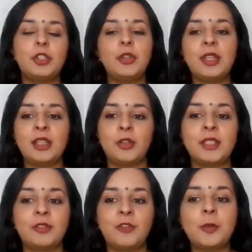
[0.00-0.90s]
So do you think
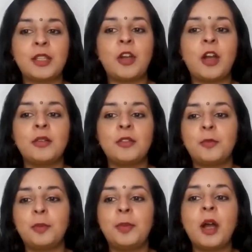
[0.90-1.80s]
those films have kind
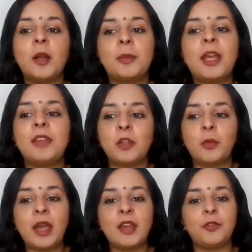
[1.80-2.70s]
of begun
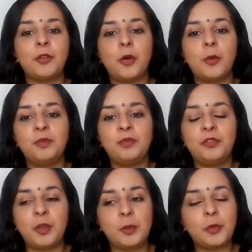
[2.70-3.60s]
paving the way for
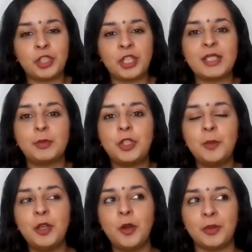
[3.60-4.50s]
film projects?
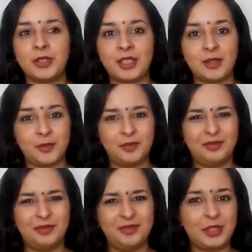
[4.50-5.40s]
Would you be open to
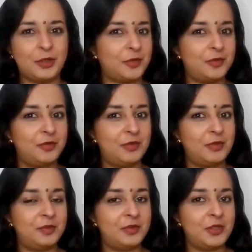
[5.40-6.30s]
sort of
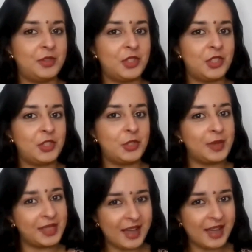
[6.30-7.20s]

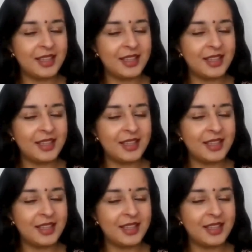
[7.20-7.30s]
doing